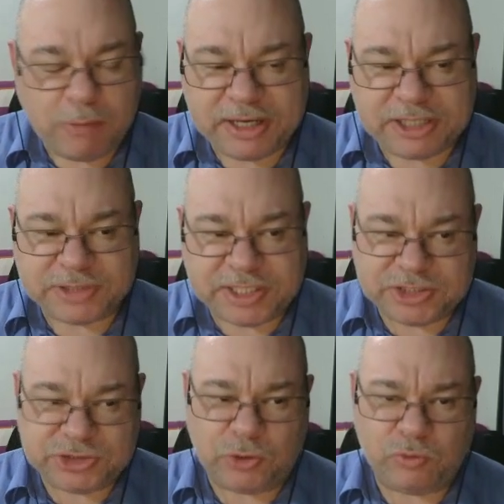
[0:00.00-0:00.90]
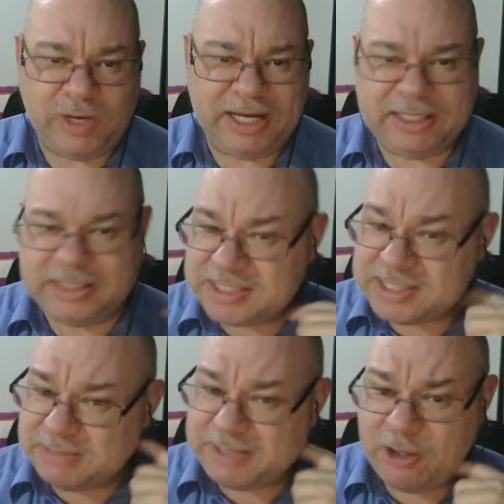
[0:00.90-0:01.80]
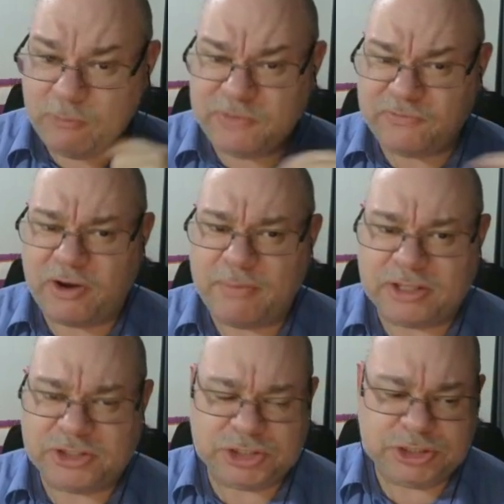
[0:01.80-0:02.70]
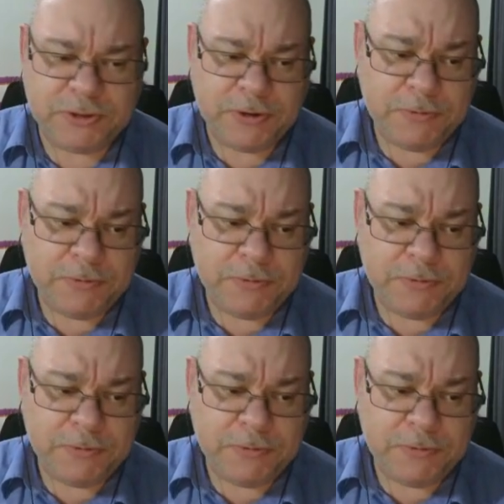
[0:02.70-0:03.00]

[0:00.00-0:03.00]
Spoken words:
penetration is not really, doesn't seem to help you very much.